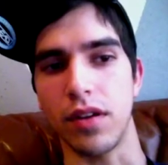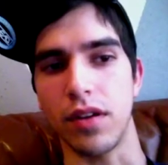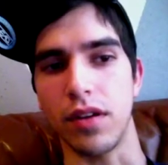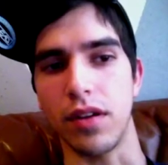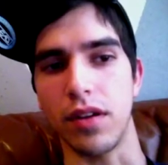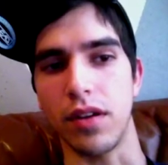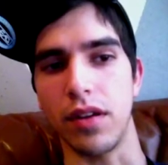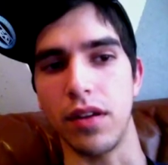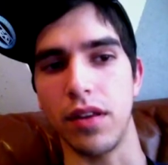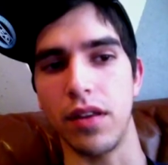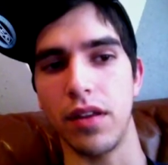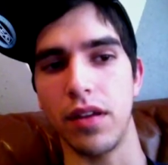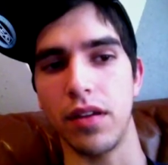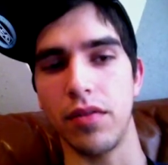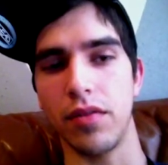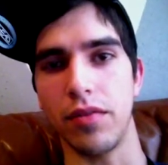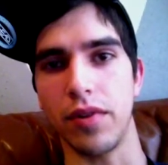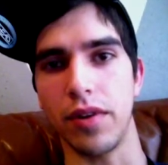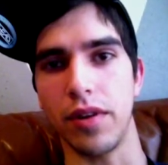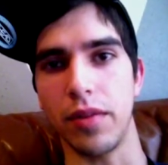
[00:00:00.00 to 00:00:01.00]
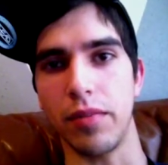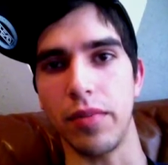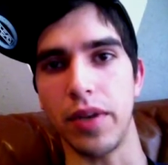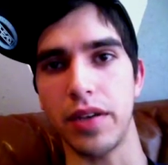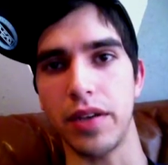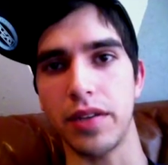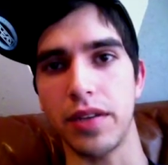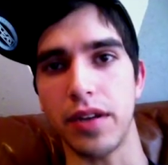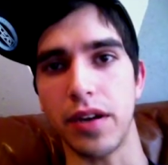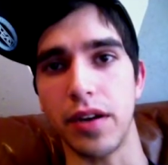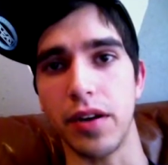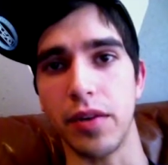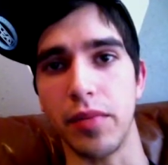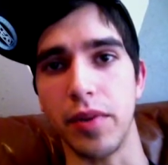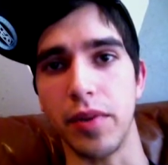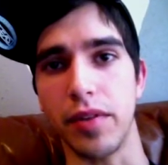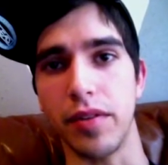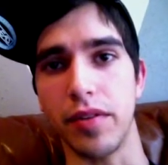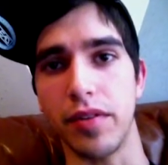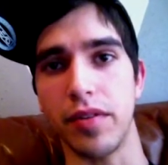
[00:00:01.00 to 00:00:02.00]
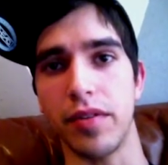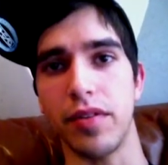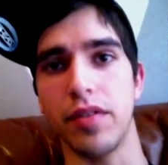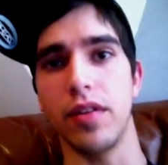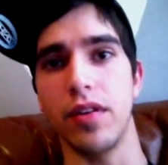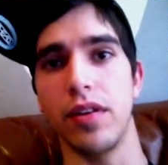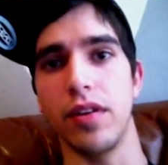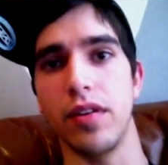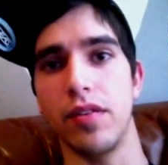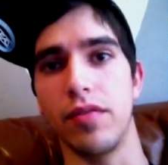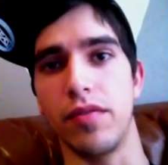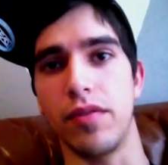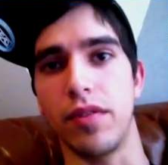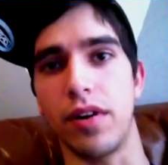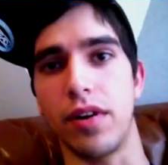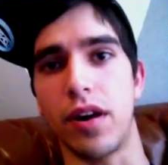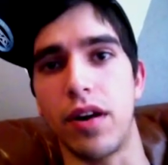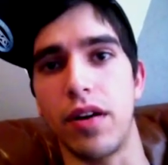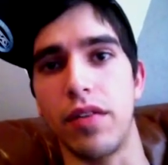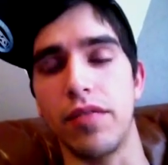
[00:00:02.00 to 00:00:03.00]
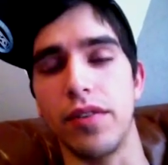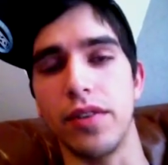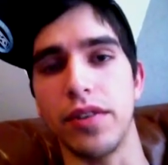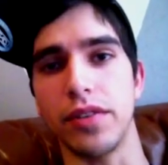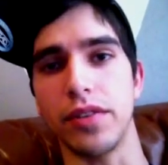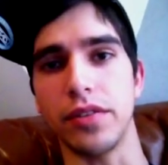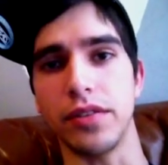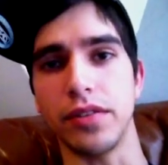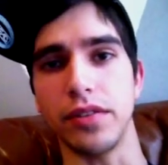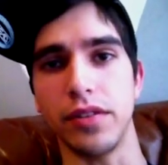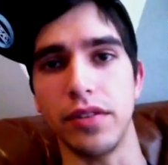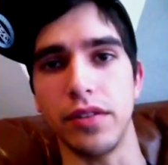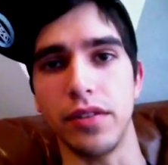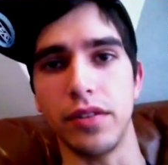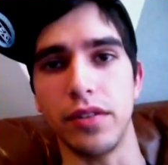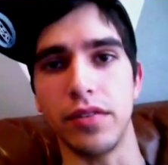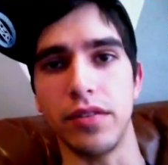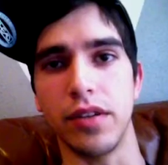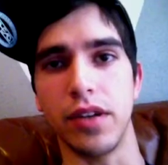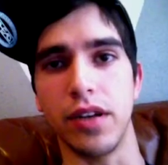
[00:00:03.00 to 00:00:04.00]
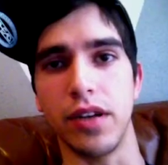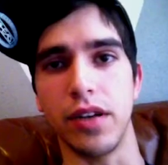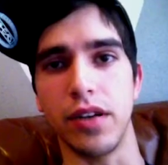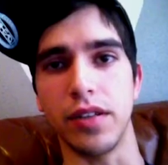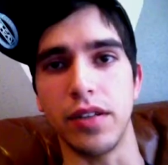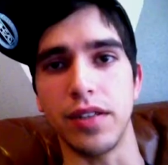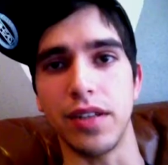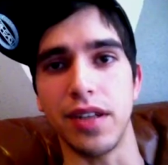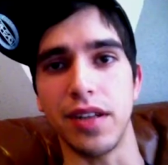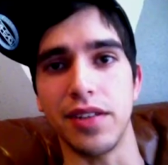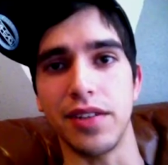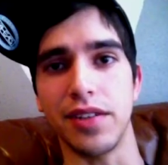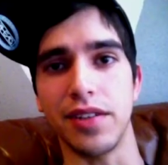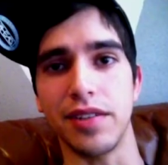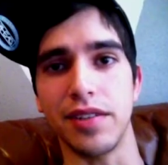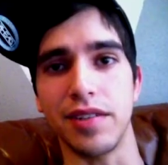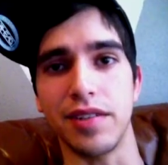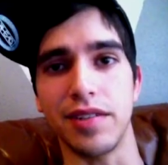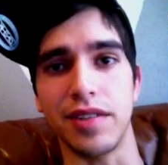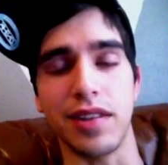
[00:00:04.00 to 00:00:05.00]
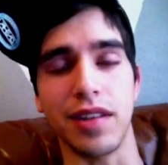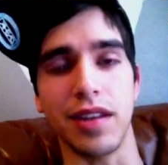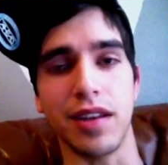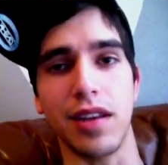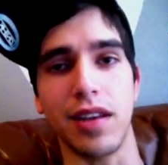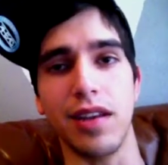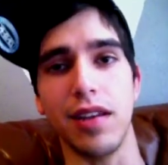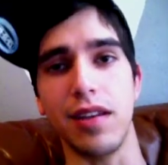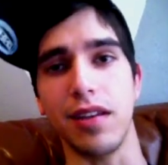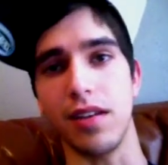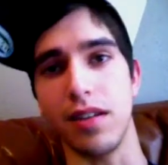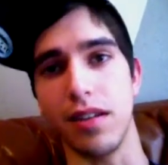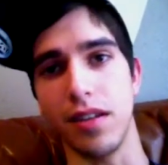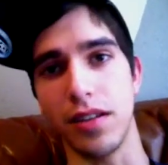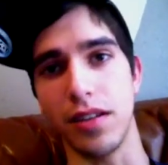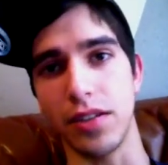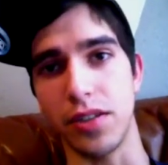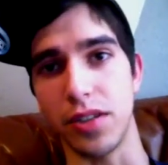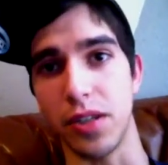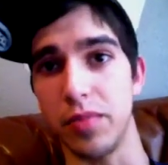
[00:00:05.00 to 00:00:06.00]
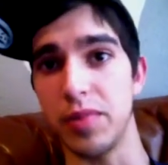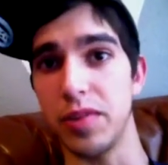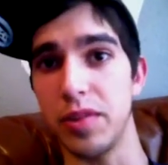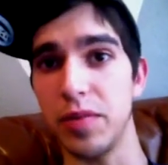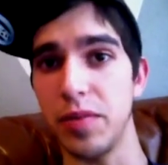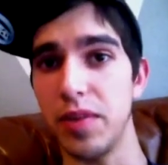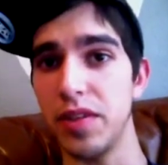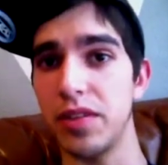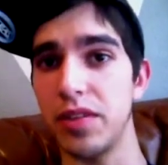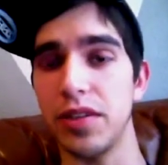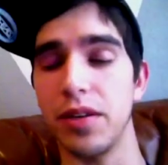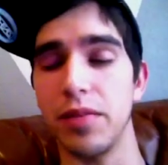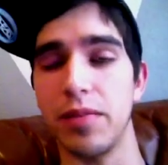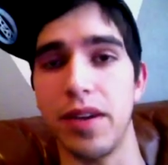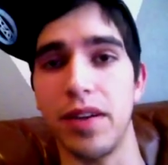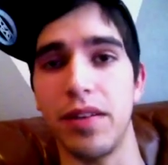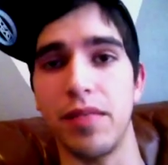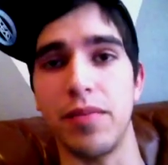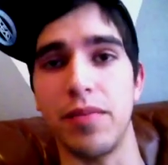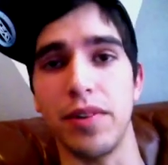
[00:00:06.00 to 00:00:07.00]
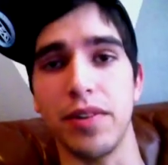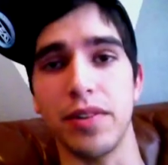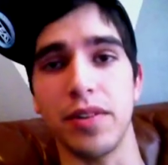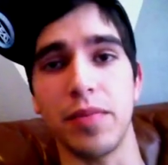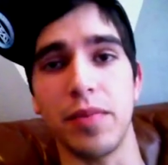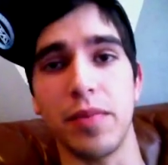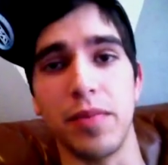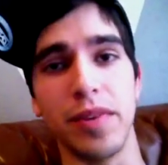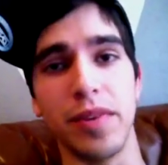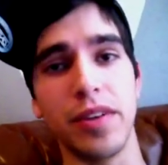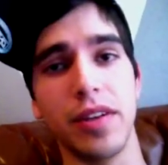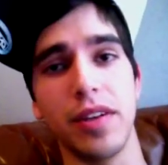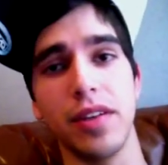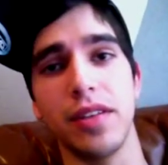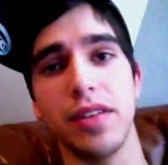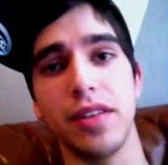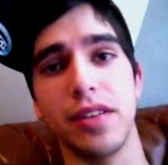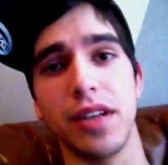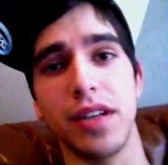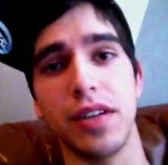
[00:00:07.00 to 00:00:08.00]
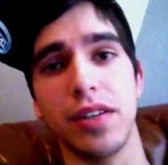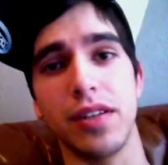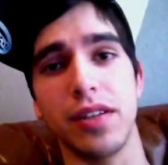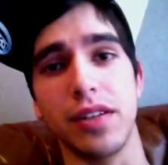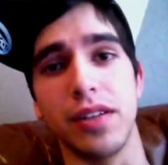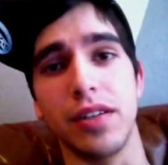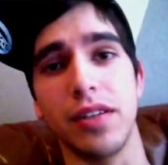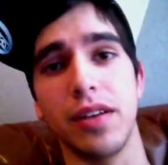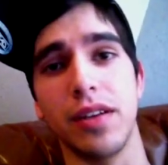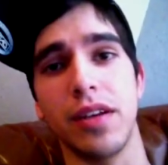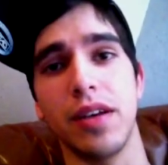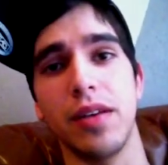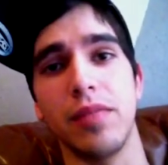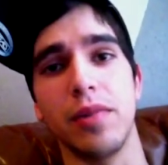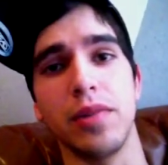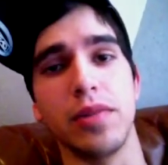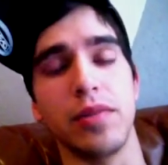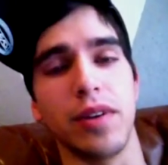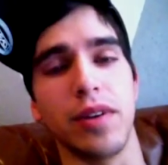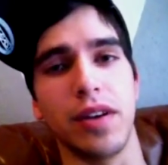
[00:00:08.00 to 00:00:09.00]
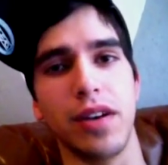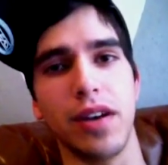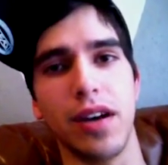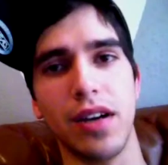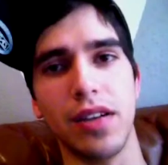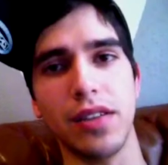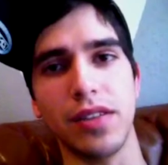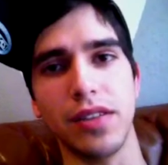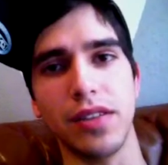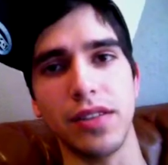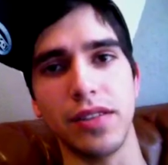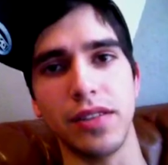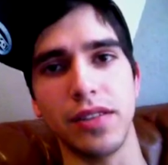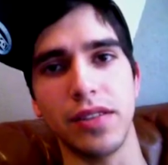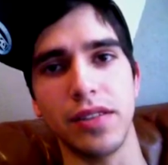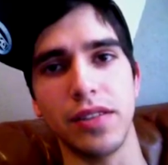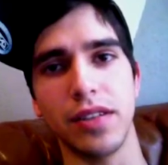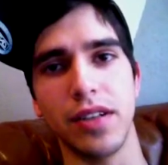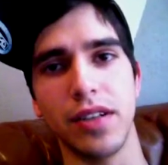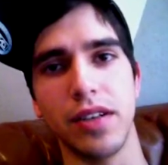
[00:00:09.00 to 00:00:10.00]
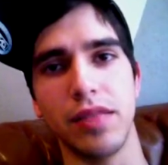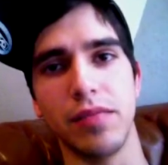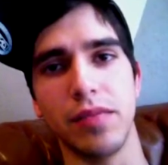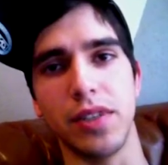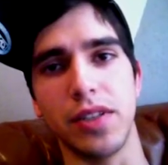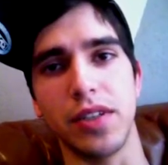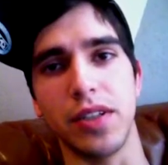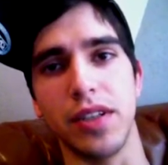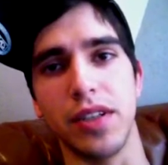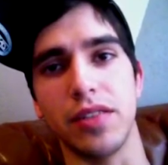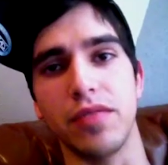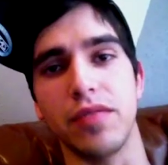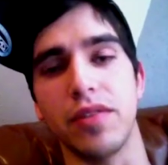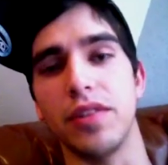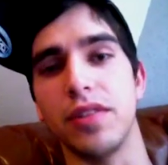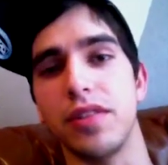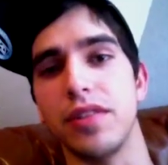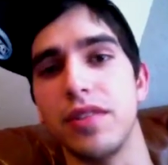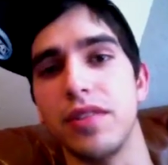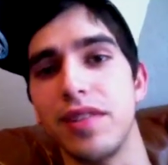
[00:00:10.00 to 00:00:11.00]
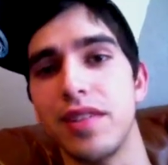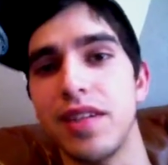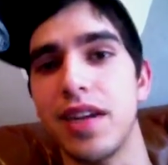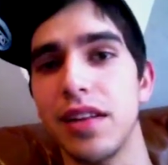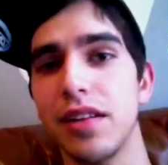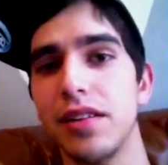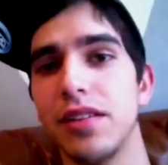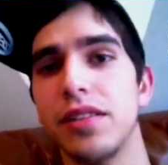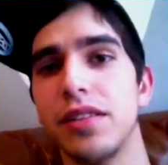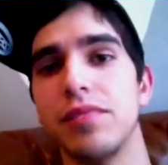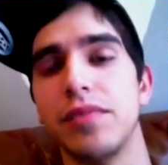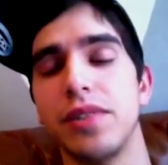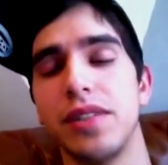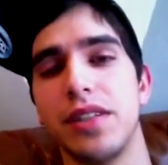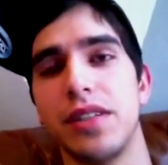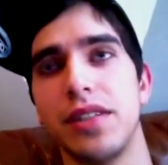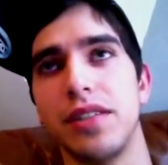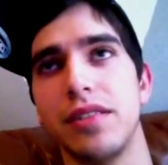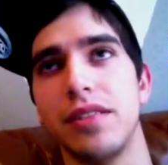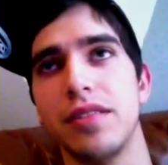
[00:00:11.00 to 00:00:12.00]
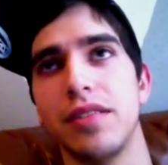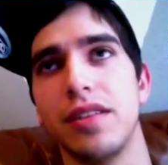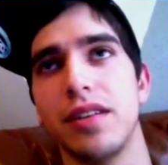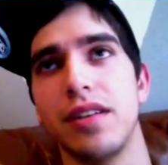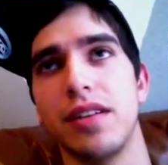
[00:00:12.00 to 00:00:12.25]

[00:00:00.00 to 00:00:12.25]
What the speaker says: I think one of the best arguments for artificial intelligence is in the key. Strieber's Mystery Man brings up a really good distinction between conscious machines versus intelligent machines.